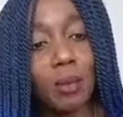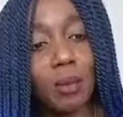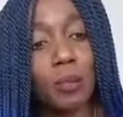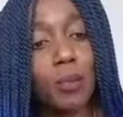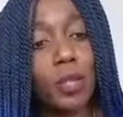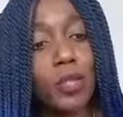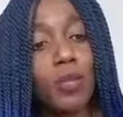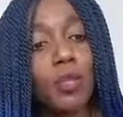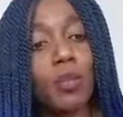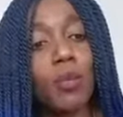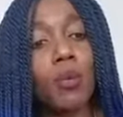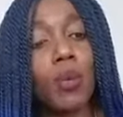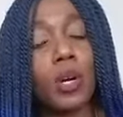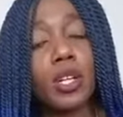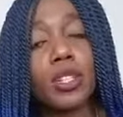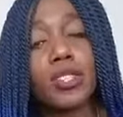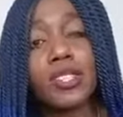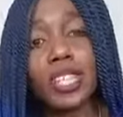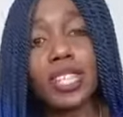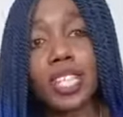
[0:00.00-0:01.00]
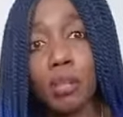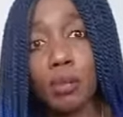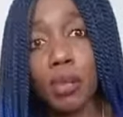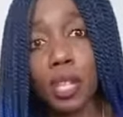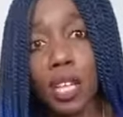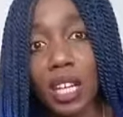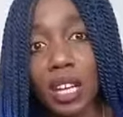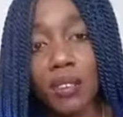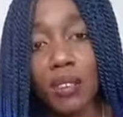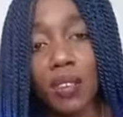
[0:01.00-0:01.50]
Maybe you don't want to keep
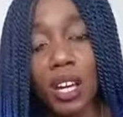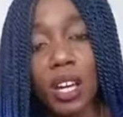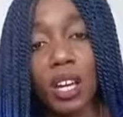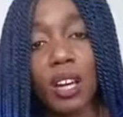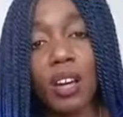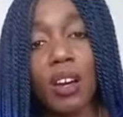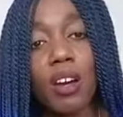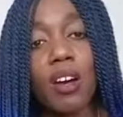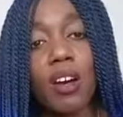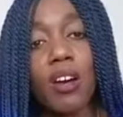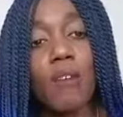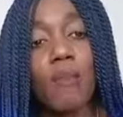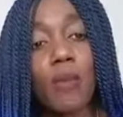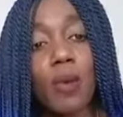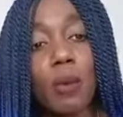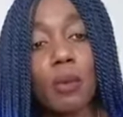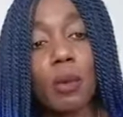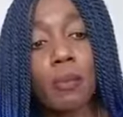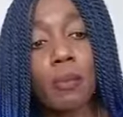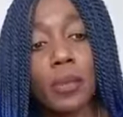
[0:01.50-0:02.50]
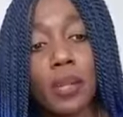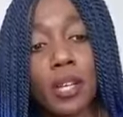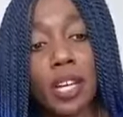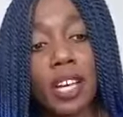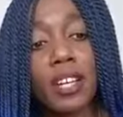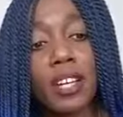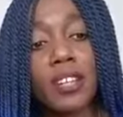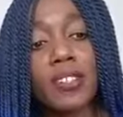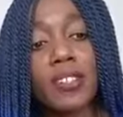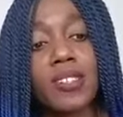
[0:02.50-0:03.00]
living from a
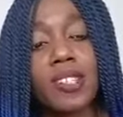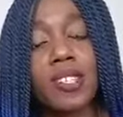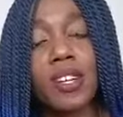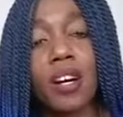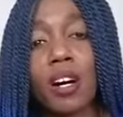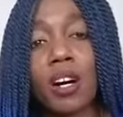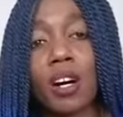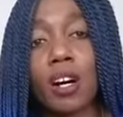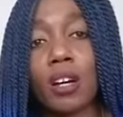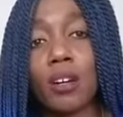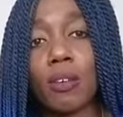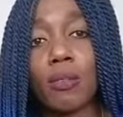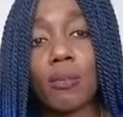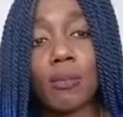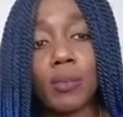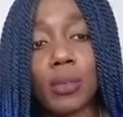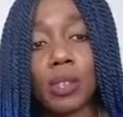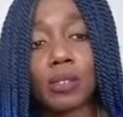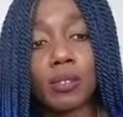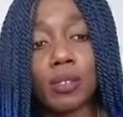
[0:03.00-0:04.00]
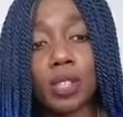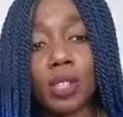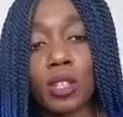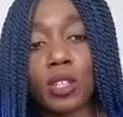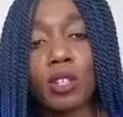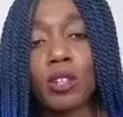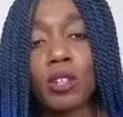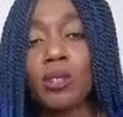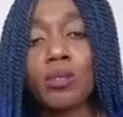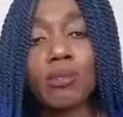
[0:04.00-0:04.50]
place of, you
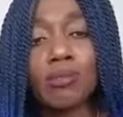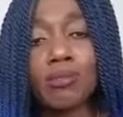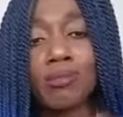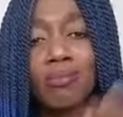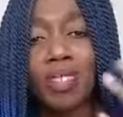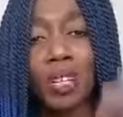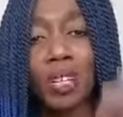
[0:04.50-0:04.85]
know,